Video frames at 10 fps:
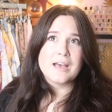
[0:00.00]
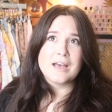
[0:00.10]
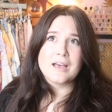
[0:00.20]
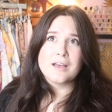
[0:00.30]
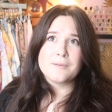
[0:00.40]

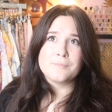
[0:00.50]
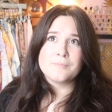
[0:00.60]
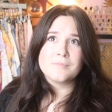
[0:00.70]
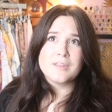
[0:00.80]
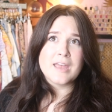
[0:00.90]
um,
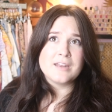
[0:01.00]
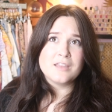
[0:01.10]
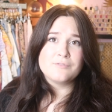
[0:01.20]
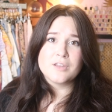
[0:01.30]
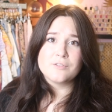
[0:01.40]
and
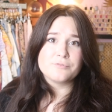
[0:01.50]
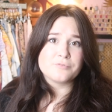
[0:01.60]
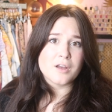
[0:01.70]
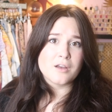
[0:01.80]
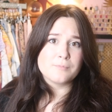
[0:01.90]
even
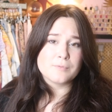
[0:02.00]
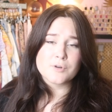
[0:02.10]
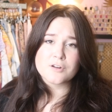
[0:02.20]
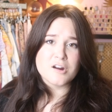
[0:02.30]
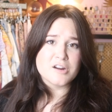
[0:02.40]
from
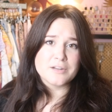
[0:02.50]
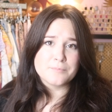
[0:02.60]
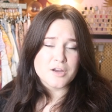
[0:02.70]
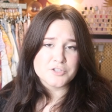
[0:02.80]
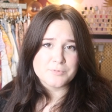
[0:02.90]
Mercari
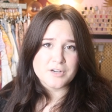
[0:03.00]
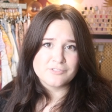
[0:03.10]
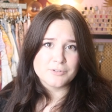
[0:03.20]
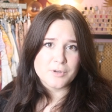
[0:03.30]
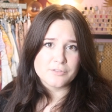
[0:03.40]
and
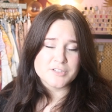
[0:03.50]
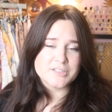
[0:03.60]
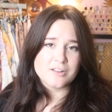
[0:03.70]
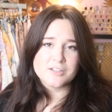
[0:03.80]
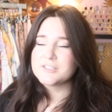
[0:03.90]
Poshmark from other
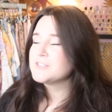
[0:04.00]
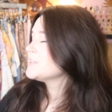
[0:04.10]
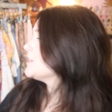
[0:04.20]
sellers.